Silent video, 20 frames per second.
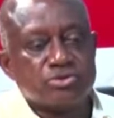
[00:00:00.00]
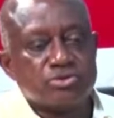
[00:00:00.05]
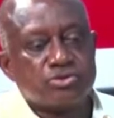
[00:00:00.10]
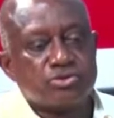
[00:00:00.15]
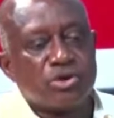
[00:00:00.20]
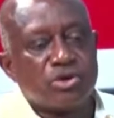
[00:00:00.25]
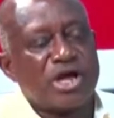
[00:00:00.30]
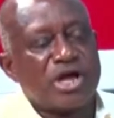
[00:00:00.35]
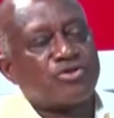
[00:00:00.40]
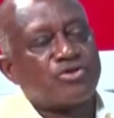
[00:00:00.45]

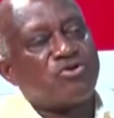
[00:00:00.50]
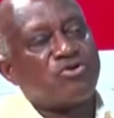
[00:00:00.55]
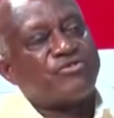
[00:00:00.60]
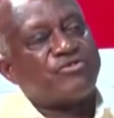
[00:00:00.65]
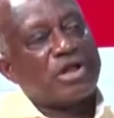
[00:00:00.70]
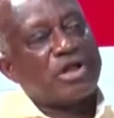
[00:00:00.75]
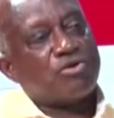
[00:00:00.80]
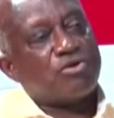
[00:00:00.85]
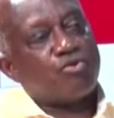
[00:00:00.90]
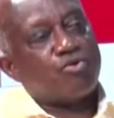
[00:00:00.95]
Look at our
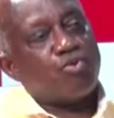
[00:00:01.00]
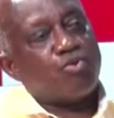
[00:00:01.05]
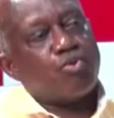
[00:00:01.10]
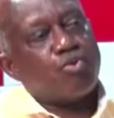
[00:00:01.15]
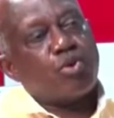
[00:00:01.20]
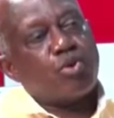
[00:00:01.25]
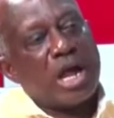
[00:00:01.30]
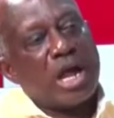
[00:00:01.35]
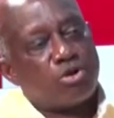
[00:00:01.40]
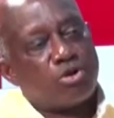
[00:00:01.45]
final
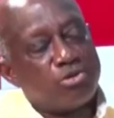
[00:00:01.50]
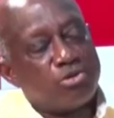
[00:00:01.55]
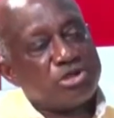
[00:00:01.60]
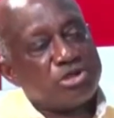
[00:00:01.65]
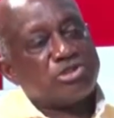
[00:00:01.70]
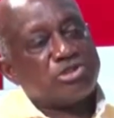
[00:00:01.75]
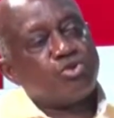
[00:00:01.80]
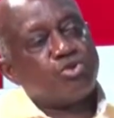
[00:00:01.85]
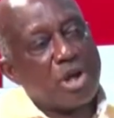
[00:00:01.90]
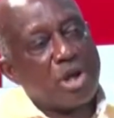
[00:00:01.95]

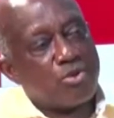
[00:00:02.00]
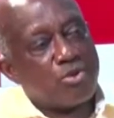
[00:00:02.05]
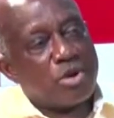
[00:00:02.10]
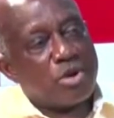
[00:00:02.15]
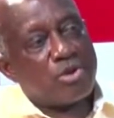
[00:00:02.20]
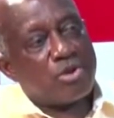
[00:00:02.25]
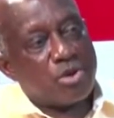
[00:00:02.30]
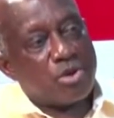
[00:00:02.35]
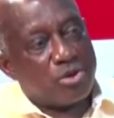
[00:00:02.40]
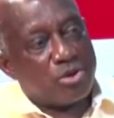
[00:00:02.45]
accommodation
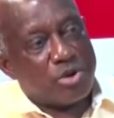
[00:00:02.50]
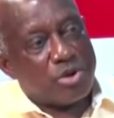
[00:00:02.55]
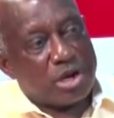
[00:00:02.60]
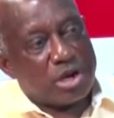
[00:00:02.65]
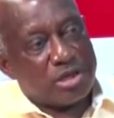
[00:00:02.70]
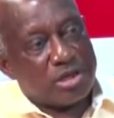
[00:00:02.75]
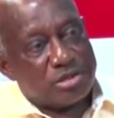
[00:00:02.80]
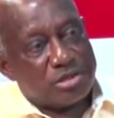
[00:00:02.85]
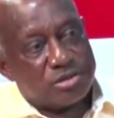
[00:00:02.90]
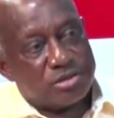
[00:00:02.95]

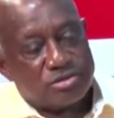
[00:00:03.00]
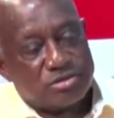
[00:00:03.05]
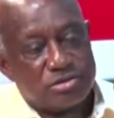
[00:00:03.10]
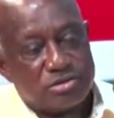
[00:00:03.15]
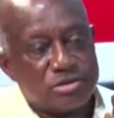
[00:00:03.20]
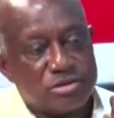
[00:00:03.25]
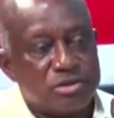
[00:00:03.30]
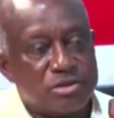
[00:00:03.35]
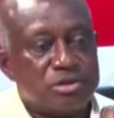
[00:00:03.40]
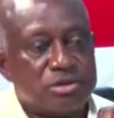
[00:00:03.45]
1111.
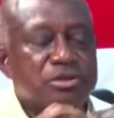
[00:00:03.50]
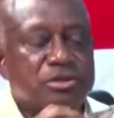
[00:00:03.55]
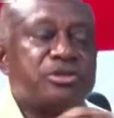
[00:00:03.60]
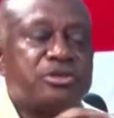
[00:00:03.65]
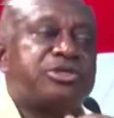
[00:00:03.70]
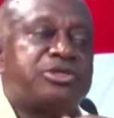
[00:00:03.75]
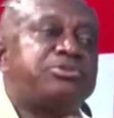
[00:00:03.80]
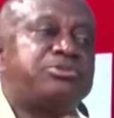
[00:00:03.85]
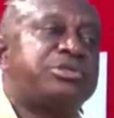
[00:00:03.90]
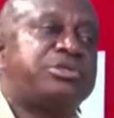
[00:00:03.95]

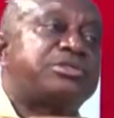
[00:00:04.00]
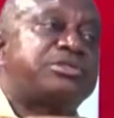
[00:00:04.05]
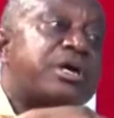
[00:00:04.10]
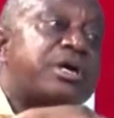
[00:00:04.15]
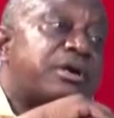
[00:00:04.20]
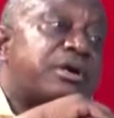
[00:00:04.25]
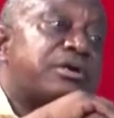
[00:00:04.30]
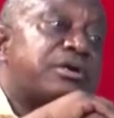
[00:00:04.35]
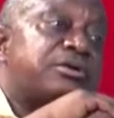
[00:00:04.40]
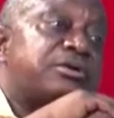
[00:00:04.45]
It means
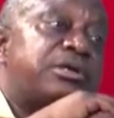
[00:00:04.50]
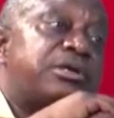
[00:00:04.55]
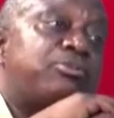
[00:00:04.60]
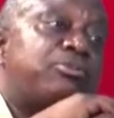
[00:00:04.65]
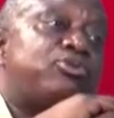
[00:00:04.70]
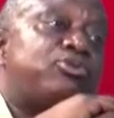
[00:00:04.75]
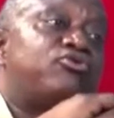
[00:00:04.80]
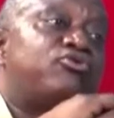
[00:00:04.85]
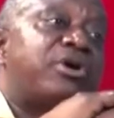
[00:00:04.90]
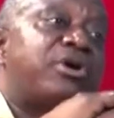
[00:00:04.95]
that you are
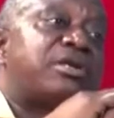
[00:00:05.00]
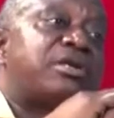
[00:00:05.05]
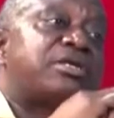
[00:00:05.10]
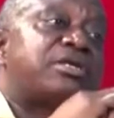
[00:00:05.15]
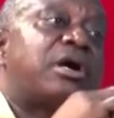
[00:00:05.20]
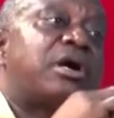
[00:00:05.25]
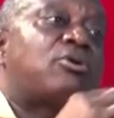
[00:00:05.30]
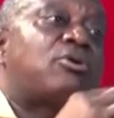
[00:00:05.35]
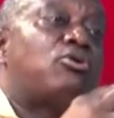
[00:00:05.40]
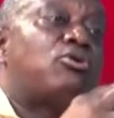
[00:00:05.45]

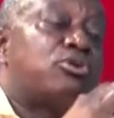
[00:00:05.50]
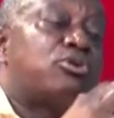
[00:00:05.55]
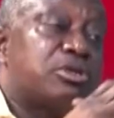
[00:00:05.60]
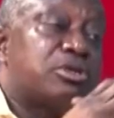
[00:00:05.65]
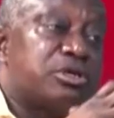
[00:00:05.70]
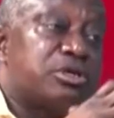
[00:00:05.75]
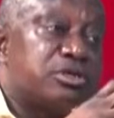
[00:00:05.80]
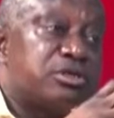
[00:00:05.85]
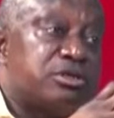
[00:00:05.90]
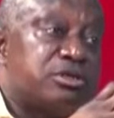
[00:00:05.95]
providing
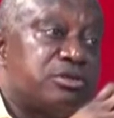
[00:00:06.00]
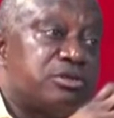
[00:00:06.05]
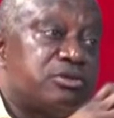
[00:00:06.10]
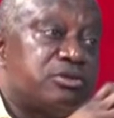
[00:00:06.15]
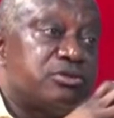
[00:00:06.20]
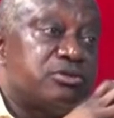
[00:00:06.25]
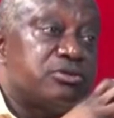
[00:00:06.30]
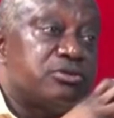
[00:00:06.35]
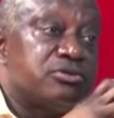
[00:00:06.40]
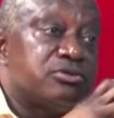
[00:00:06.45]
accommodation
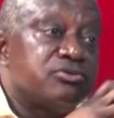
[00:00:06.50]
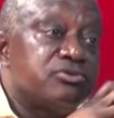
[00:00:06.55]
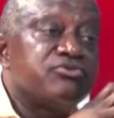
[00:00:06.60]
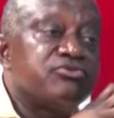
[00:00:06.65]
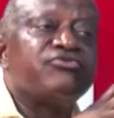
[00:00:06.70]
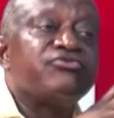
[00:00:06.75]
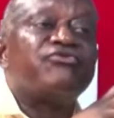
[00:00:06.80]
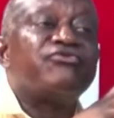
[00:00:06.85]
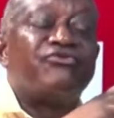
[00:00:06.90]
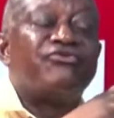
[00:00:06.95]

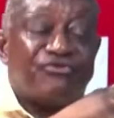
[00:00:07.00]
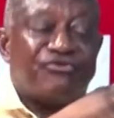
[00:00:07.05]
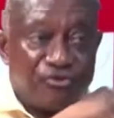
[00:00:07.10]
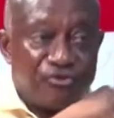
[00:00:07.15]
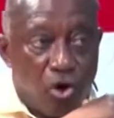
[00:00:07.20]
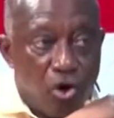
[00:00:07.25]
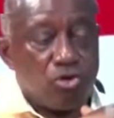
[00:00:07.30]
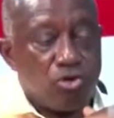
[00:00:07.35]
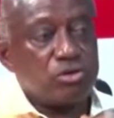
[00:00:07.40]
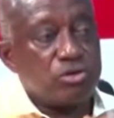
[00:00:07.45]

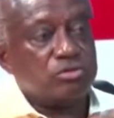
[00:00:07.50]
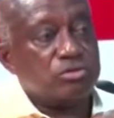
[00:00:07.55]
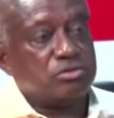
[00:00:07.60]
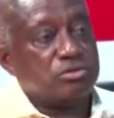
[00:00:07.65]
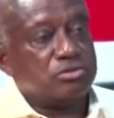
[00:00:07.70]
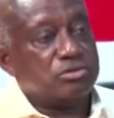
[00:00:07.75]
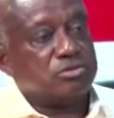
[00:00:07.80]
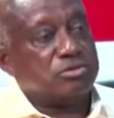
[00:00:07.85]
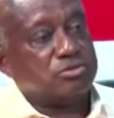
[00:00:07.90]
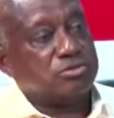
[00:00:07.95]
for
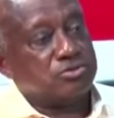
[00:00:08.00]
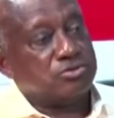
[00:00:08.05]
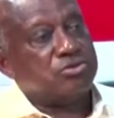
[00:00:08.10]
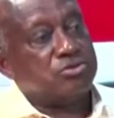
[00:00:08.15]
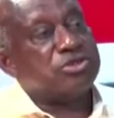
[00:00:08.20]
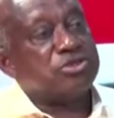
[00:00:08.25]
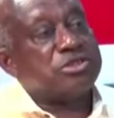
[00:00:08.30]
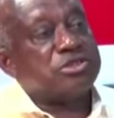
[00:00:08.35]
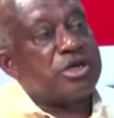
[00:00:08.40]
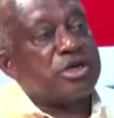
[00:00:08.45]

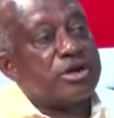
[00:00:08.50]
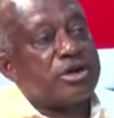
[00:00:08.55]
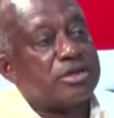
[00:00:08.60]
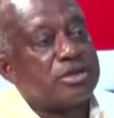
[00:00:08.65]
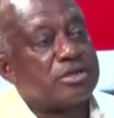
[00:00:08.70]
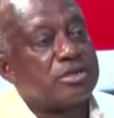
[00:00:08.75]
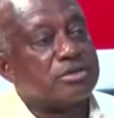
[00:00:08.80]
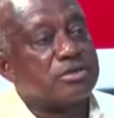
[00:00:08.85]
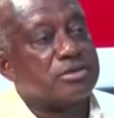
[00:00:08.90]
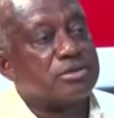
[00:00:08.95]
judiciary
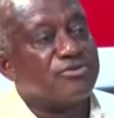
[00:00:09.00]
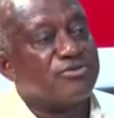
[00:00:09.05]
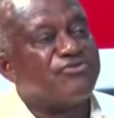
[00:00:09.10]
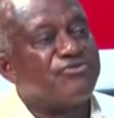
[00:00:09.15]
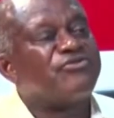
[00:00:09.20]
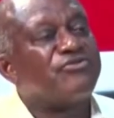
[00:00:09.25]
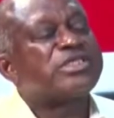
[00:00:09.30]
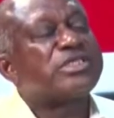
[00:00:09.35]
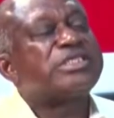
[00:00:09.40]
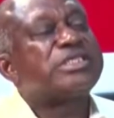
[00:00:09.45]

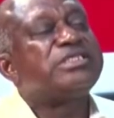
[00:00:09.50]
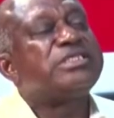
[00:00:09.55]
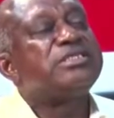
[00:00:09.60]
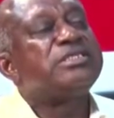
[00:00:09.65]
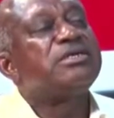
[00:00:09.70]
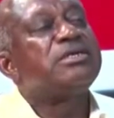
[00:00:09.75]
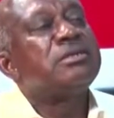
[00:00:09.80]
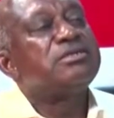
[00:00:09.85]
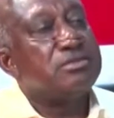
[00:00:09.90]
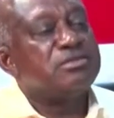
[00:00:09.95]
40.
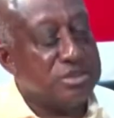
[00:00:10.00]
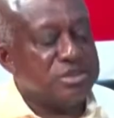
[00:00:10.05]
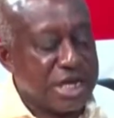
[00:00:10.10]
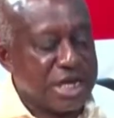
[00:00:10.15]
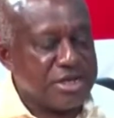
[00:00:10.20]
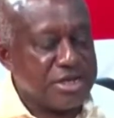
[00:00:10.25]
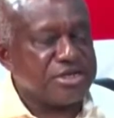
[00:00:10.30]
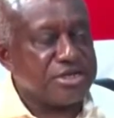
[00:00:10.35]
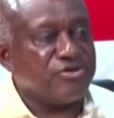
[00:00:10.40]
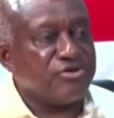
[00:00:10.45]

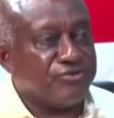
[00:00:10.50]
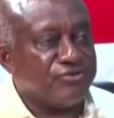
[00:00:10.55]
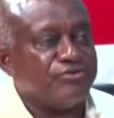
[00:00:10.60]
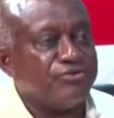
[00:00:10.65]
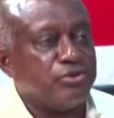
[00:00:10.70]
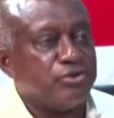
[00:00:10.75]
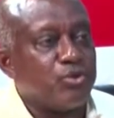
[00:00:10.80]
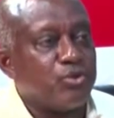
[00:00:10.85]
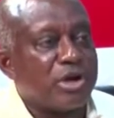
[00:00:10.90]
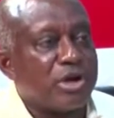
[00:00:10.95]
The IA
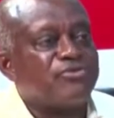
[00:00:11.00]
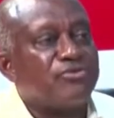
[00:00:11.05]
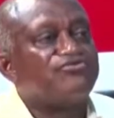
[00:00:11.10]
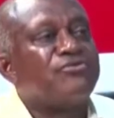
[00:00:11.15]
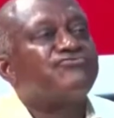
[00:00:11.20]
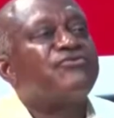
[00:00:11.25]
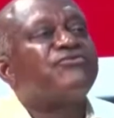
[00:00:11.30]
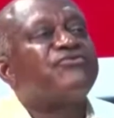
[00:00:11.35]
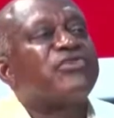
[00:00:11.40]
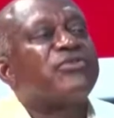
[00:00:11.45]
51.
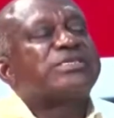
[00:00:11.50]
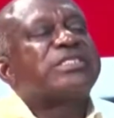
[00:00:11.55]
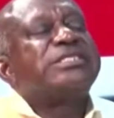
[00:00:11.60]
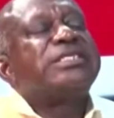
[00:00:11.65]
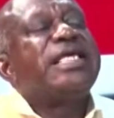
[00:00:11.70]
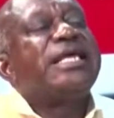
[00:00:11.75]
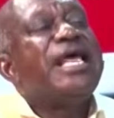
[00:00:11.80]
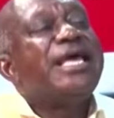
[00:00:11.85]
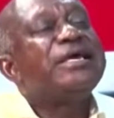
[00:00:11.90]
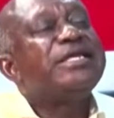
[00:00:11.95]

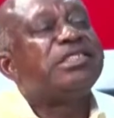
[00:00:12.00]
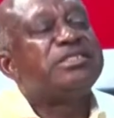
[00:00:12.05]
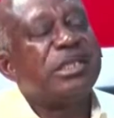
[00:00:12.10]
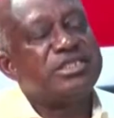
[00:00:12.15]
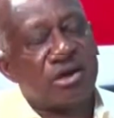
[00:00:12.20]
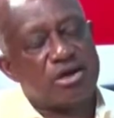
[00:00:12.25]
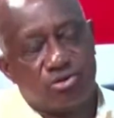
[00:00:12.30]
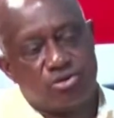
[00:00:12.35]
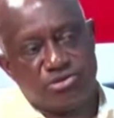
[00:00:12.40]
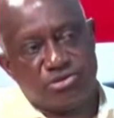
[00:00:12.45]
48 in
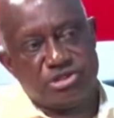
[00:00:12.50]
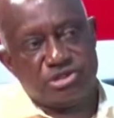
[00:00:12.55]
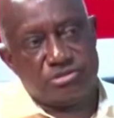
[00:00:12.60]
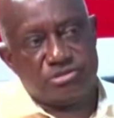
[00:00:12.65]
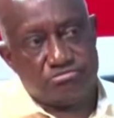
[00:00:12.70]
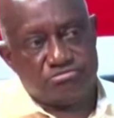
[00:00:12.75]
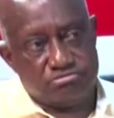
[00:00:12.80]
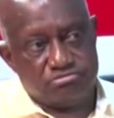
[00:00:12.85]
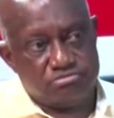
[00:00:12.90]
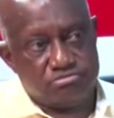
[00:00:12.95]
your commission.
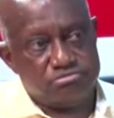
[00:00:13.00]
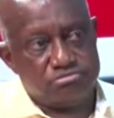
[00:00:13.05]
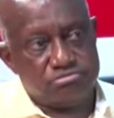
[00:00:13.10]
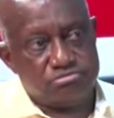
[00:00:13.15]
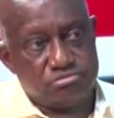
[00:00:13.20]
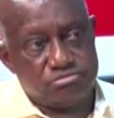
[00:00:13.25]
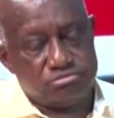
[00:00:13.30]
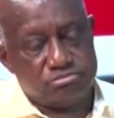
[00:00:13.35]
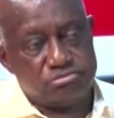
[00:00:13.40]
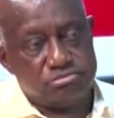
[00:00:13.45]

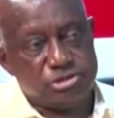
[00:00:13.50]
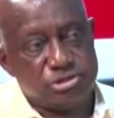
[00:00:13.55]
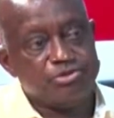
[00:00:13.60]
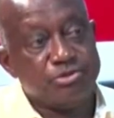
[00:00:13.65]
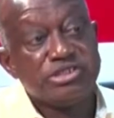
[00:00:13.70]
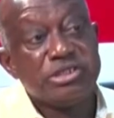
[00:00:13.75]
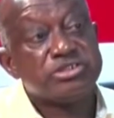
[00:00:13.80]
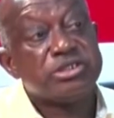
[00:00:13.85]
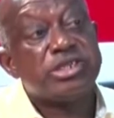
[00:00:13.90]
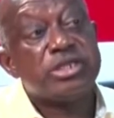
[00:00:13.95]
Did
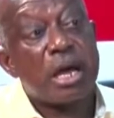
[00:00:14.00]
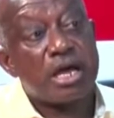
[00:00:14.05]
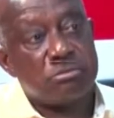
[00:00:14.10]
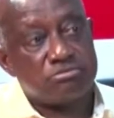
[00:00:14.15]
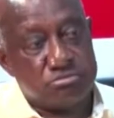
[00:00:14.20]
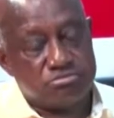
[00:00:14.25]
you see that?